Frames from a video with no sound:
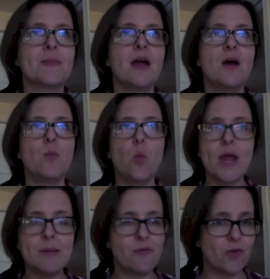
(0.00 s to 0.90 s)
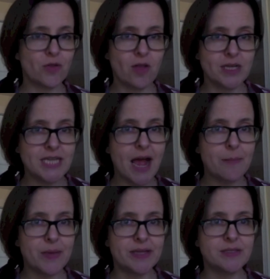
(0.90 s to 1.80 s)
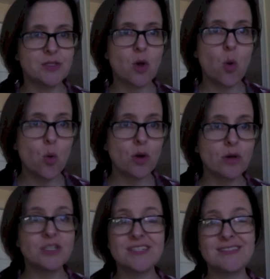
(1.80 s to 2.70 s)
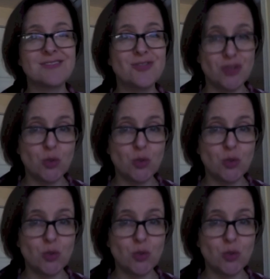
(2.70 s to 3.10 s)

um, way before the launch happens or just do